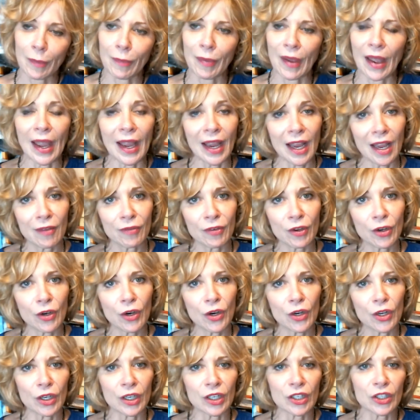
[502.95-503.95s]

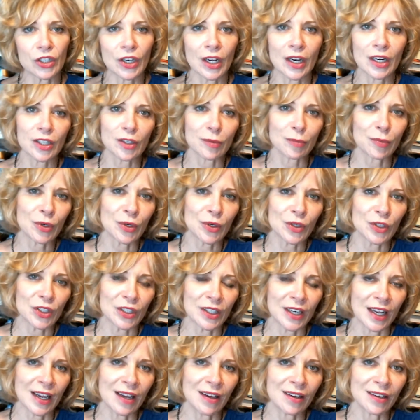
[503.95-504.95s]
behavior, you can change your
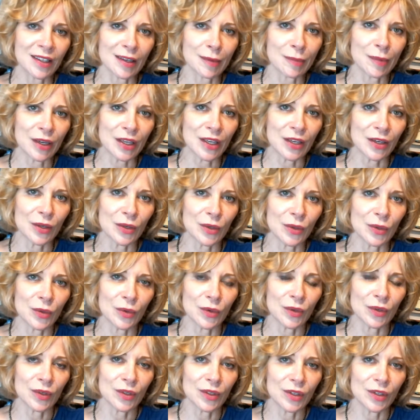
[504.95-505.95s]
personality, but you